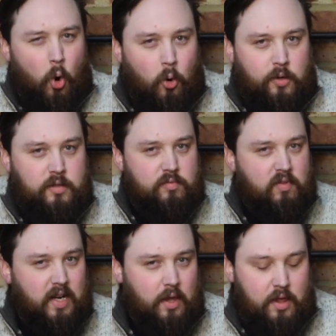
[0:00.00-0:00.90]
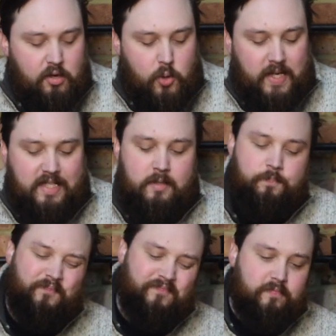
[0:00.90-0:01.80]
coils running through it.
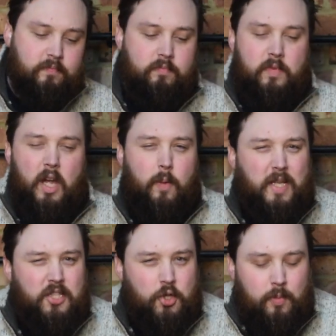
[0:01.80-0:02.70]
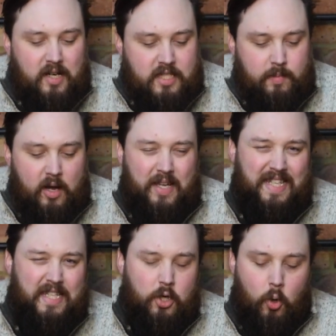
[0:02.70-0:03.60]
I'm in two minds about
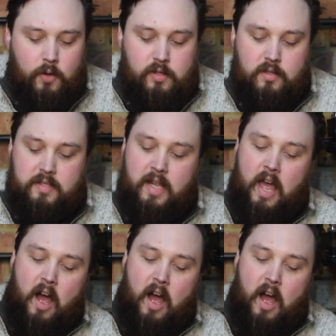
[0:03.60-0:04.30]
heated coils.